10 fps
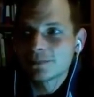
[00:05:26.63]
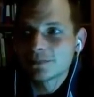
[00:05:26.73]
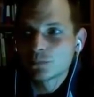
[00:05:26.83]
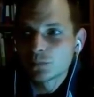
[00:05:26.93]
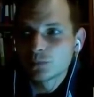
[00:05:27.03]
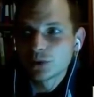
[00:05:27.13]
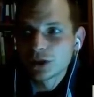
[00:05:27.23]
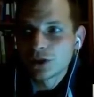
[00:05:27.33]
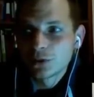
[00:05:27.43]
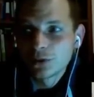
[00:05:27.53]

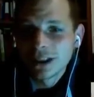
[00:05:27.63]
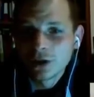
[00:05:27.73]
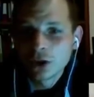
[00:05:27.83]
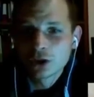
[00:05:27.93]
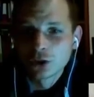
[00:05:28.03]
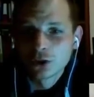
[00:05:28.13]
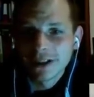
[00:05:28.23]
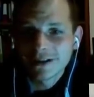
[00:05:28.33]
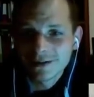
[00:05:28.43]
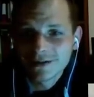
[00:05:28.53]
we are really not sure
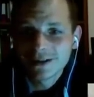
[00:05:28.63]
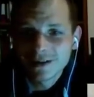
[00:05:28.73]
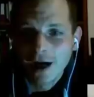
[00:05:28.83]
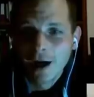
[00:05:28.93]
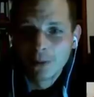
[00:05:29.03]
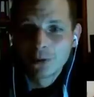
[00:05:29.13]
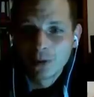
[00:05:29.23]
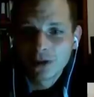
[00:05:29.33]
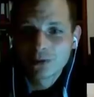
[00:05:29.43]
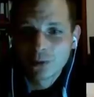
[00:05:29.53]
that this armor
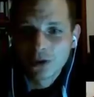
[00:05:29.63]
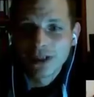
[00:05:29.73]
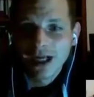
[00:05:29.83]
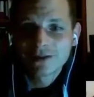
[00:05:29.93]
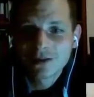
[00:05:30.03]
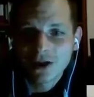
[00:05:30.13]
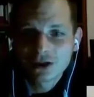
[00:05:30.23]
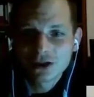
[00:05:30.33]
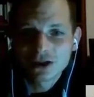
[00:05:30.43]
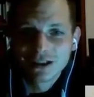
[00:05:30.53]
was worn as
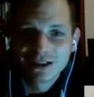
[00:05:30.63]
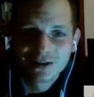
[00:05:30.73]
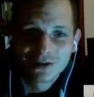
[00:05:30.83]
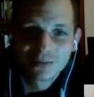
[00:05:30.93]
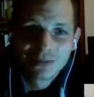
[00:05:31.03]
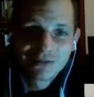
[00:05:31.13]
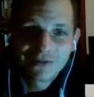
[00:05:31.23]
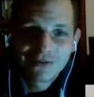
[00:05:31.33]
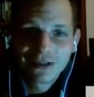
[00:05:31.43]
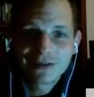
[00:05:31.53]
such in the
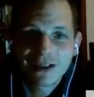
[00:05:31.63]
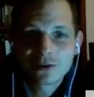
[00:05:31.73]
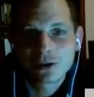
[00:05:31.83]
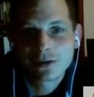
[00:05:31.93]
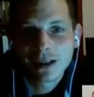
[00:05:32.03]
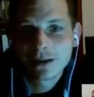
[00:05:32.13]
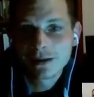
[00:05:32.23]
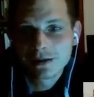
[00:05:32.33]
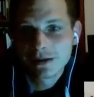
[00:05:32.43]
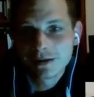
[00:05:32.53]
mid-15th century. And
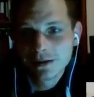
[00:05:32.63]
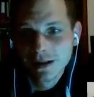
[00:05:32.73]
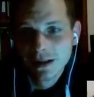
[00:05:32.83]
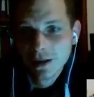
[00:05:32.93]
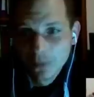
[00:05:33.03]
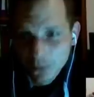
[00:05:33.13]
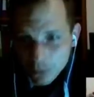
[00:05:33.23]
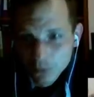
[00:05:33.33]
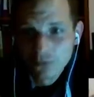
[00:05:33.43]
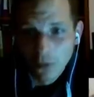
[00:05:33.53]
this is
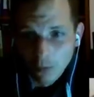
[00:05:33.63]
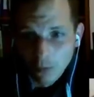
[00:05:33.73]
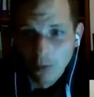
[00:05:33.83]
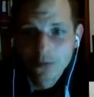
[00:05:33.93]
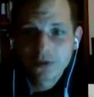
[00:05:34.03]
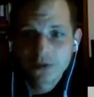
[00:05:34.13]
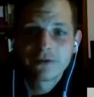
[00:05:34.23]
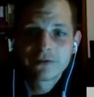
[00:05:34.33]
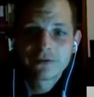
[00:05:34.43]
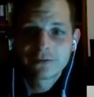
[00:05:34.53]
true for most
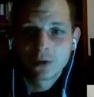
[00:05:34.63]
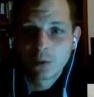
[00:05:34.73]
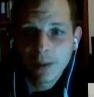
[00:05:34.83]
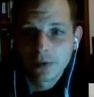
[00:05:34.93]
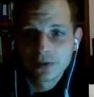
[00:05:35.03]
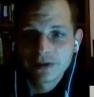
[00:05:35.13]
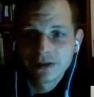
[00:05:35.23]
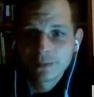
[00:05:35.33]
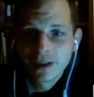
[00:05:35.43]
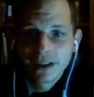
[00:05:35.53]
of the weapons
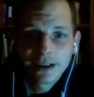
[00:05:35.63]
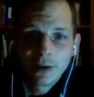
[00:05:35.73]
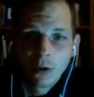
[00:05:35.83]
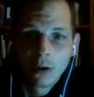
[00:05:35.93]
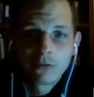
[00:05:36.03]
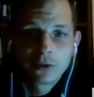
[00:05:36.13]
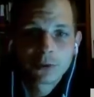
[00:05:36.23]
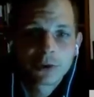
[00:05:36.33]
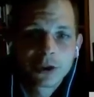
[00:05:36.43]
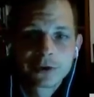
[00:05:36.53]
displayed all over
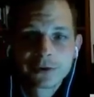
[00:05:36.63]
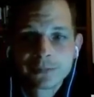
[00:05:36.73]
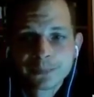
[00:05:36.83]
the world.